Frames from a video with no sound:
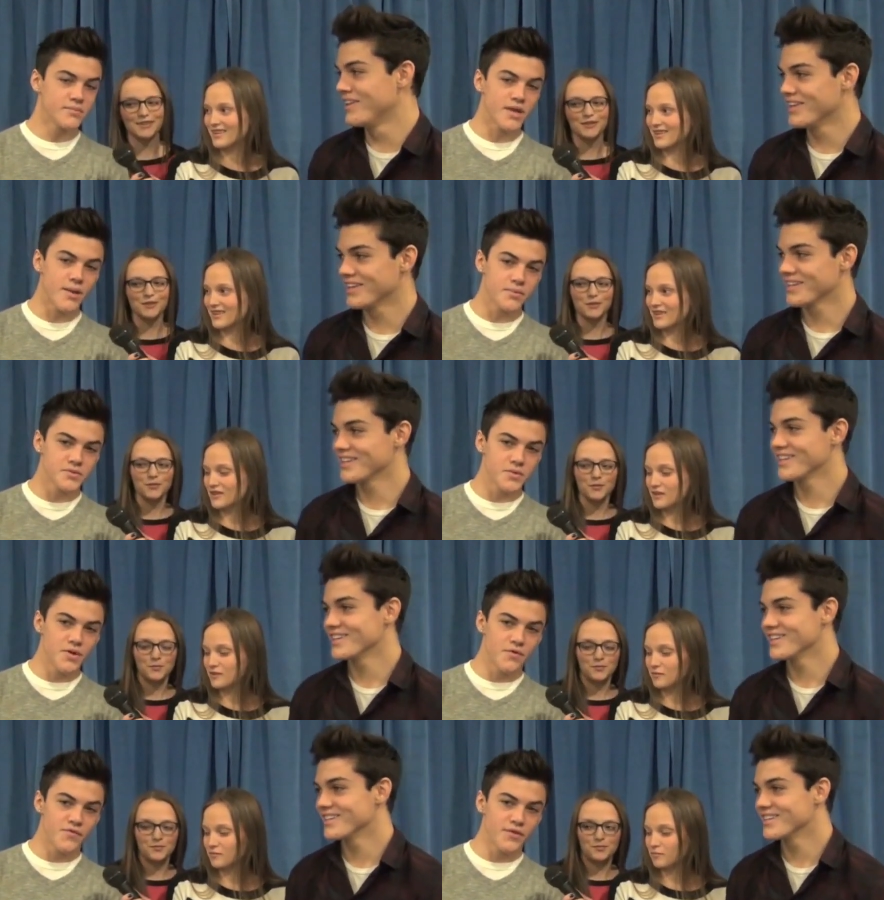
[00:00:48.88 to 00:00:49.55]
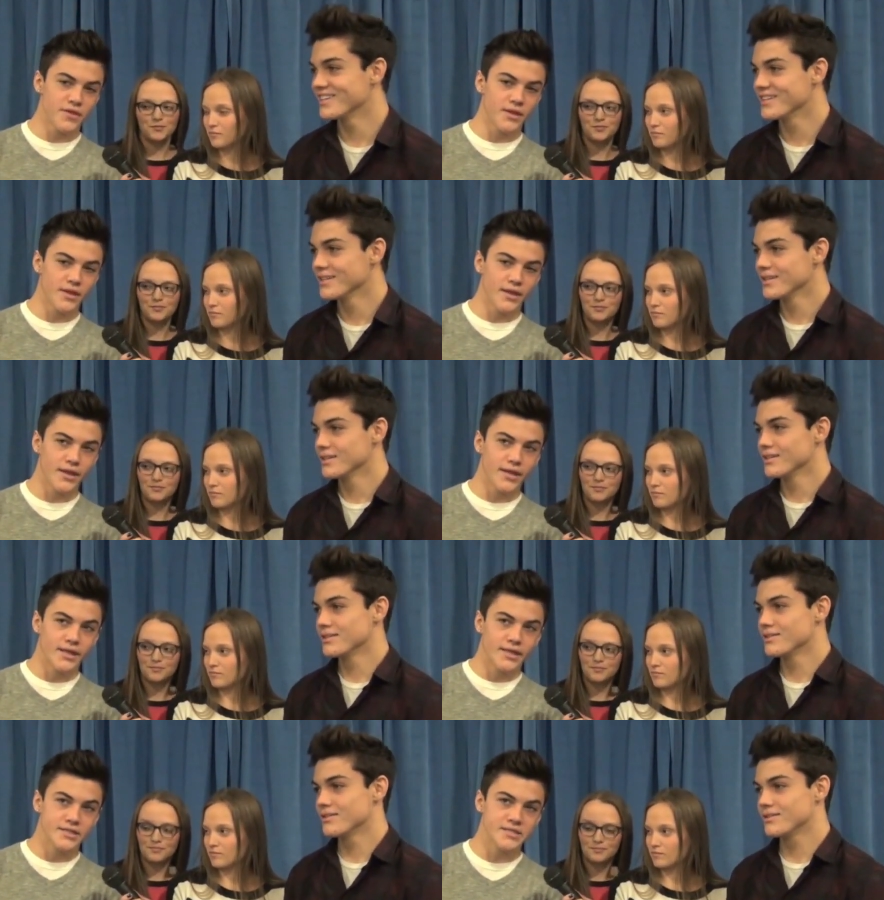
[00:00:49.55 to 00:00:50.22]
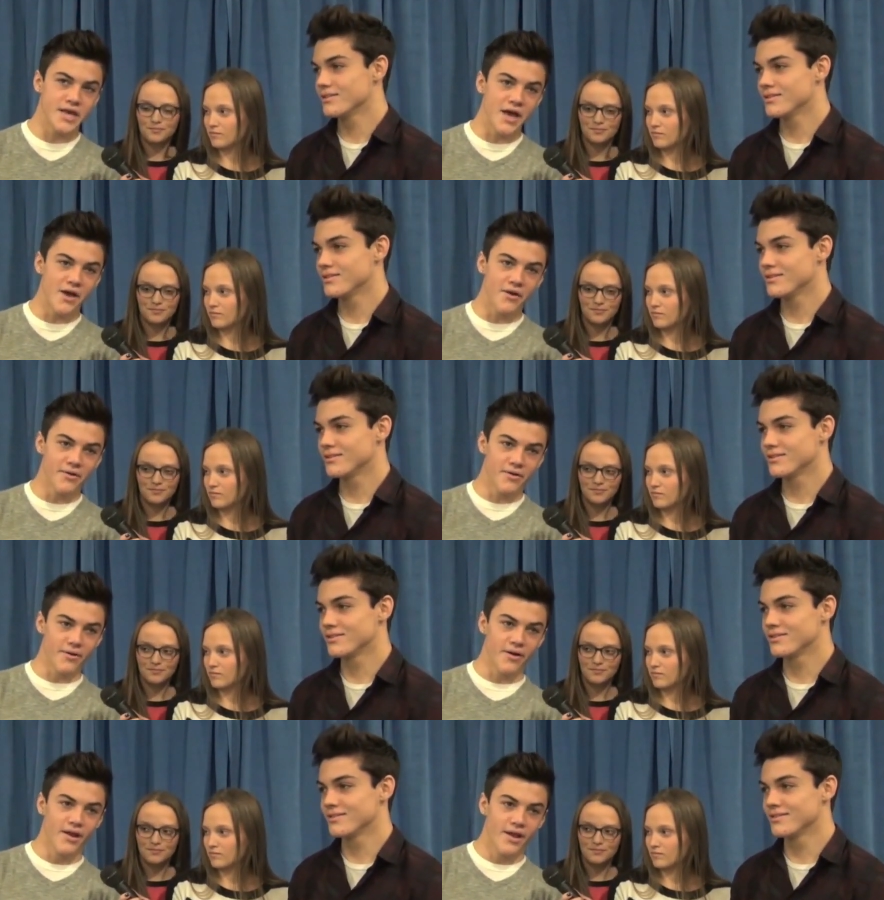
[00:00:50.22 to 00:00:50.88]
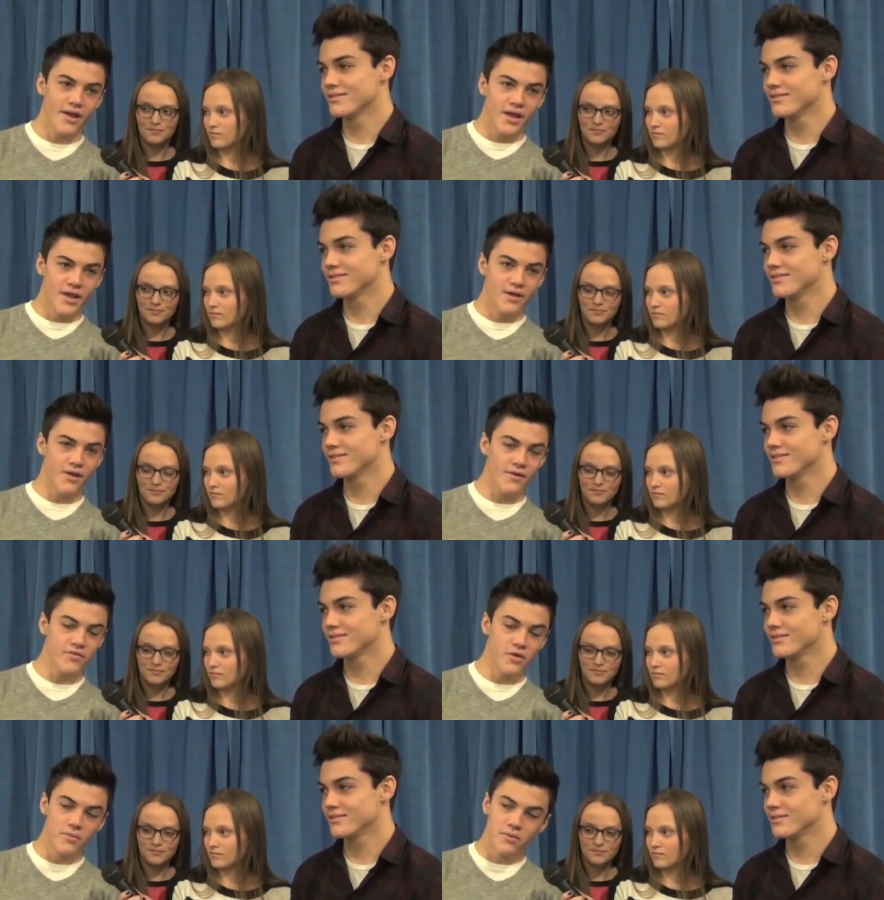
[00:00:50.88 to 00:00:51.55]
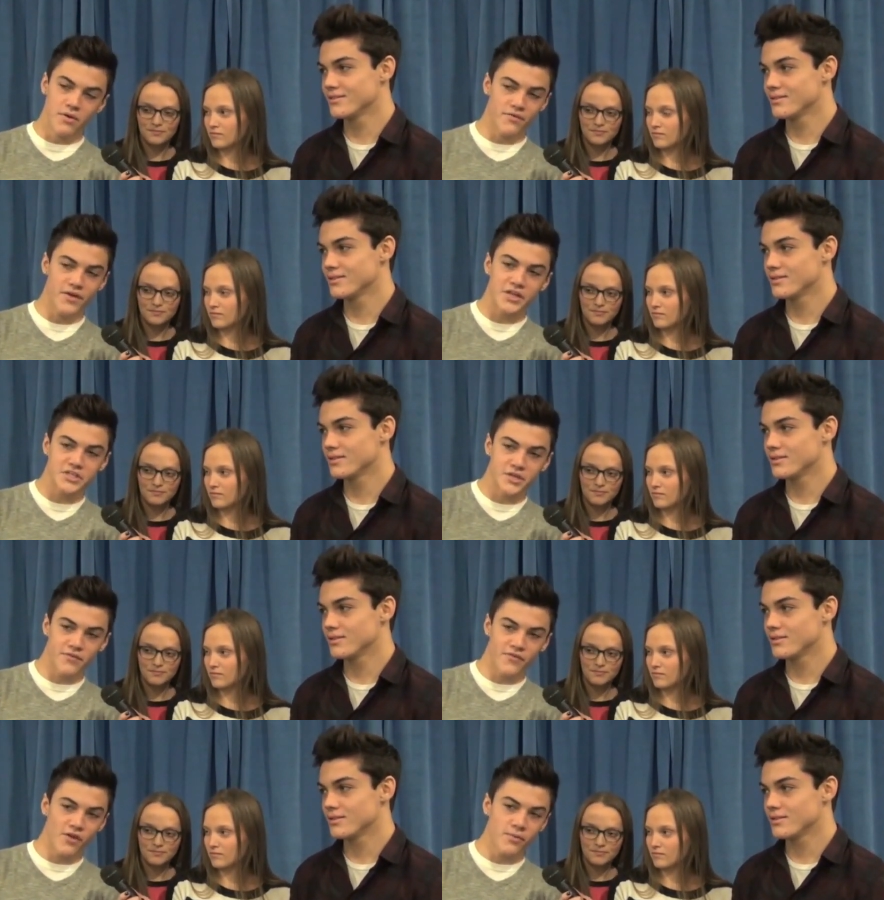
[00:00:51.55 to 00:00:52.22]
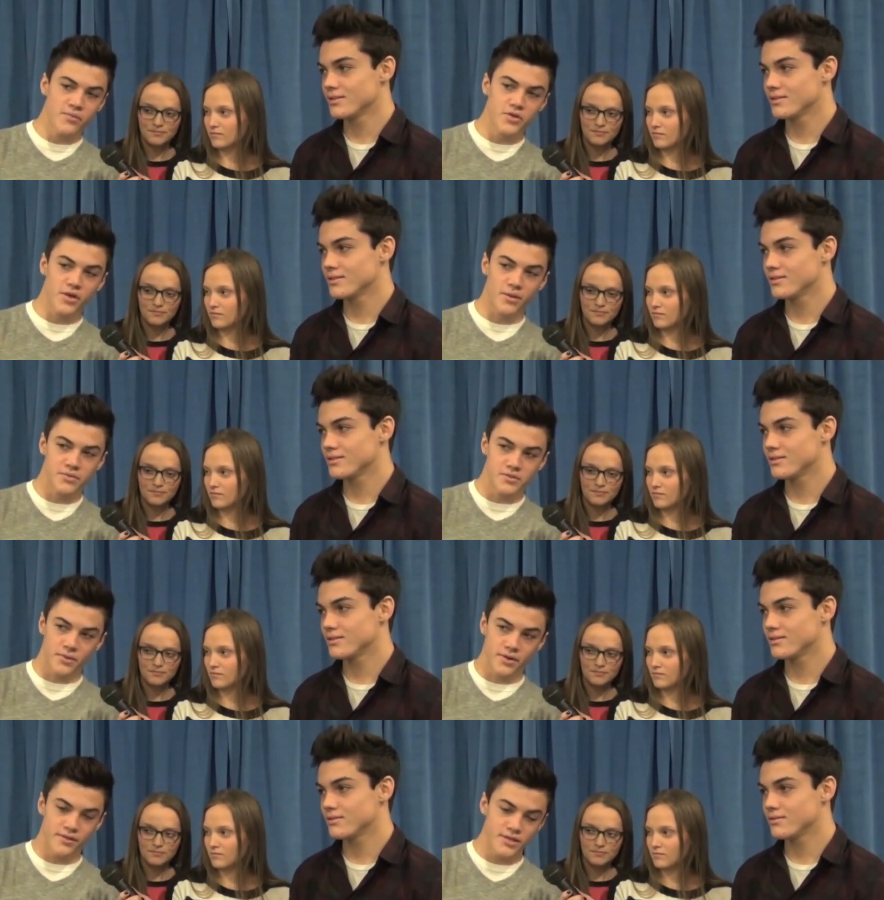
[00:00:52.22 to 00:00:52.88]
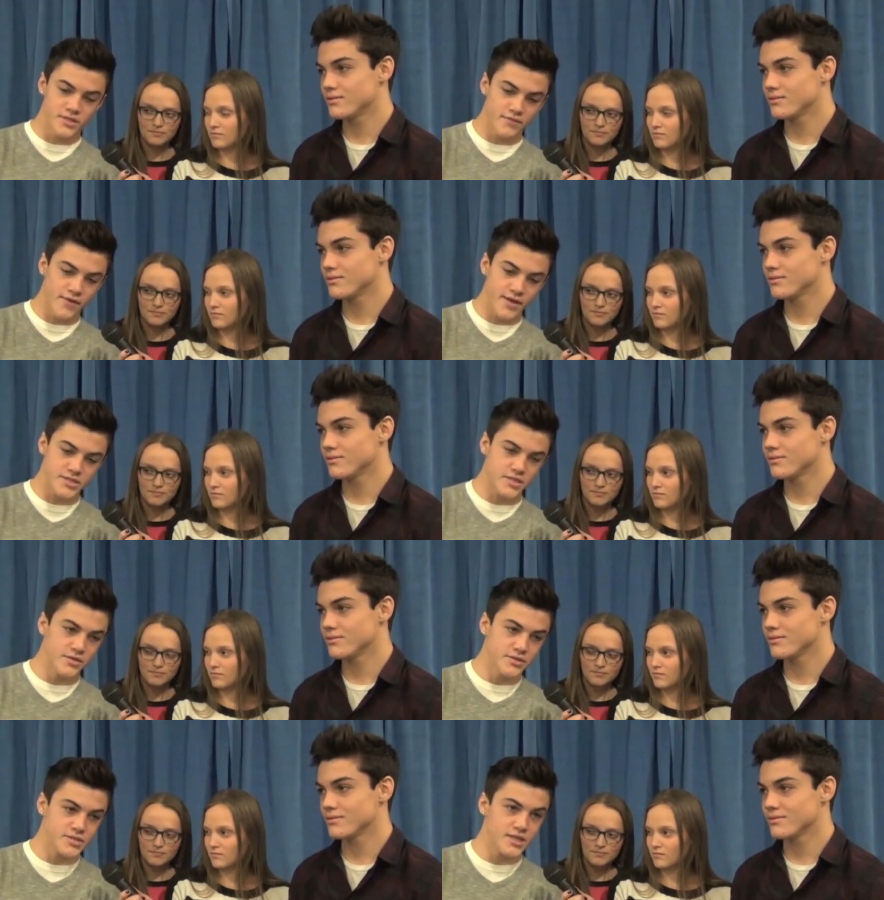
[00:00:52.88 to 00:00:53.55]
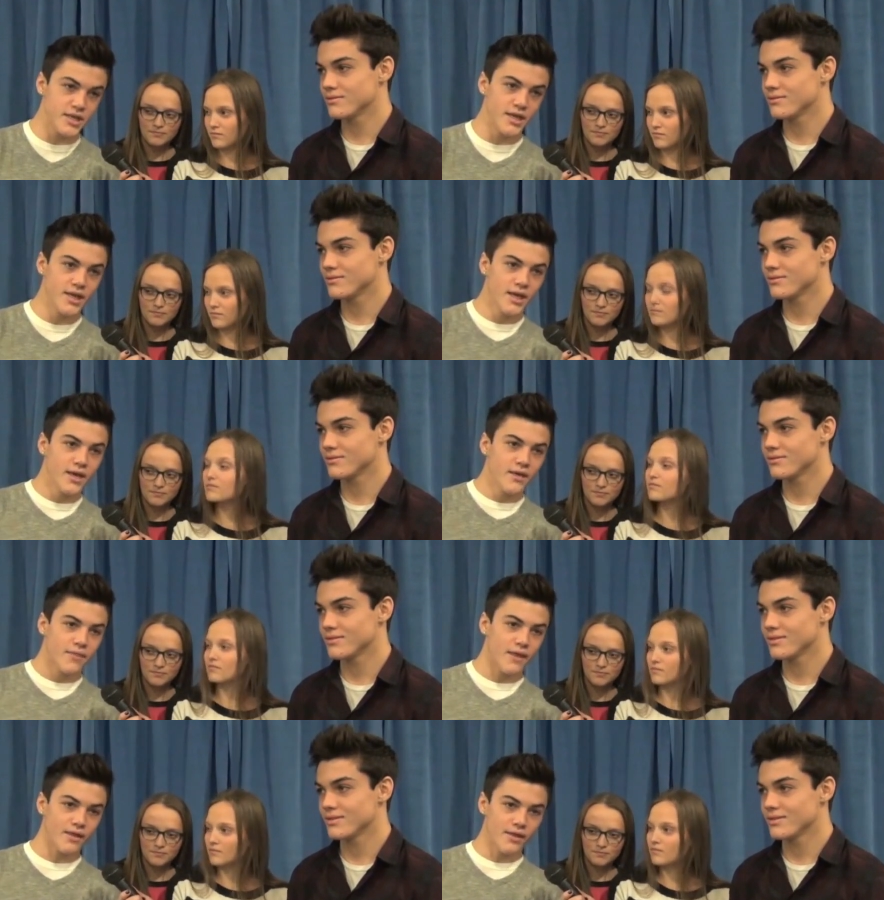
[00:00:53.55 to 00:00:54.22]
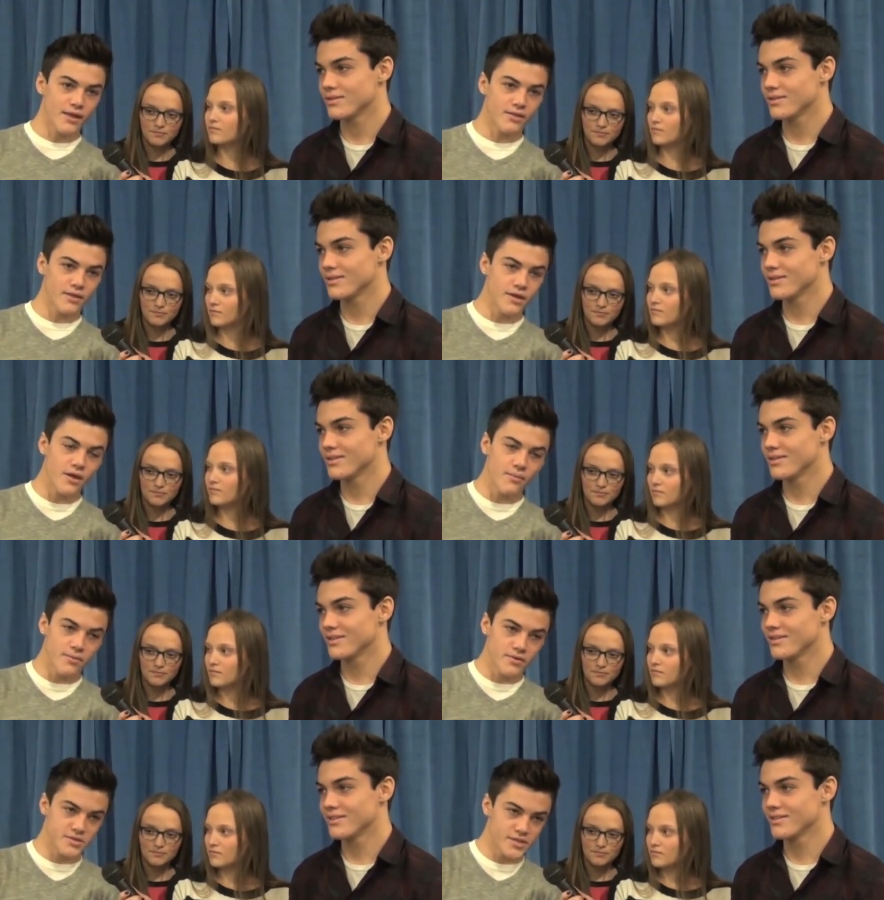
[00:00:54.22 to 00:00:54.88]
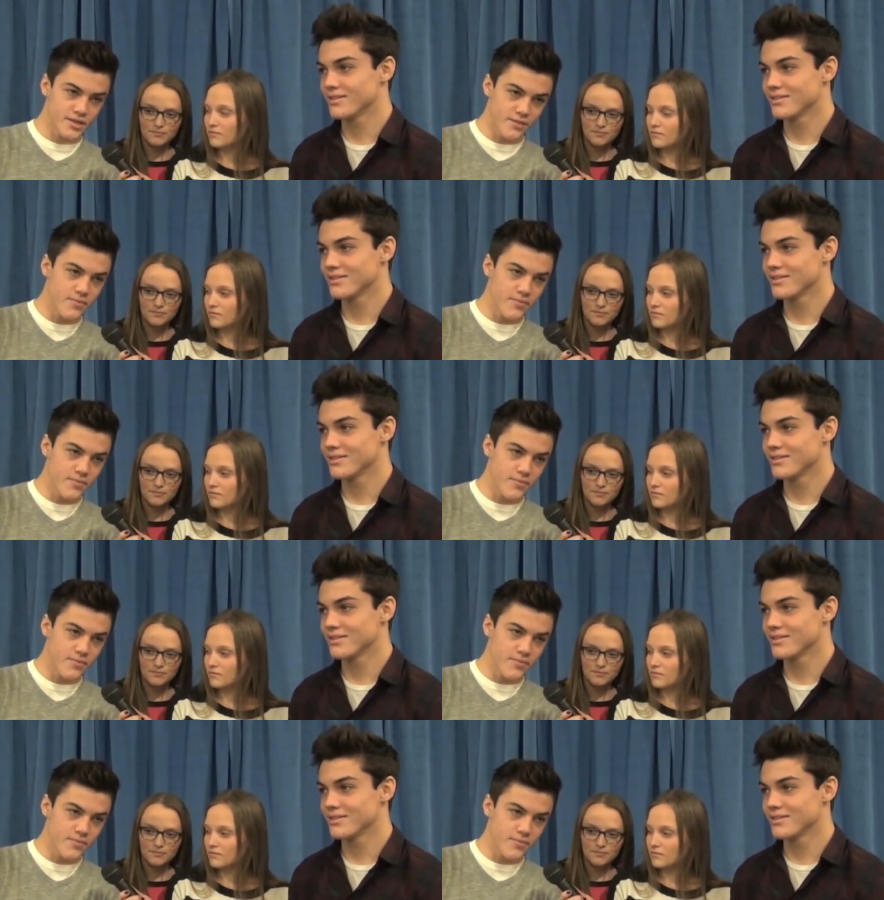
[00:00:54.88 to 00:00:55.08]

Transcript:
Speaker 1: Sometimes when you're feeling like down or you have no motivation to film, and you come to one of these events and you see that like the numbers,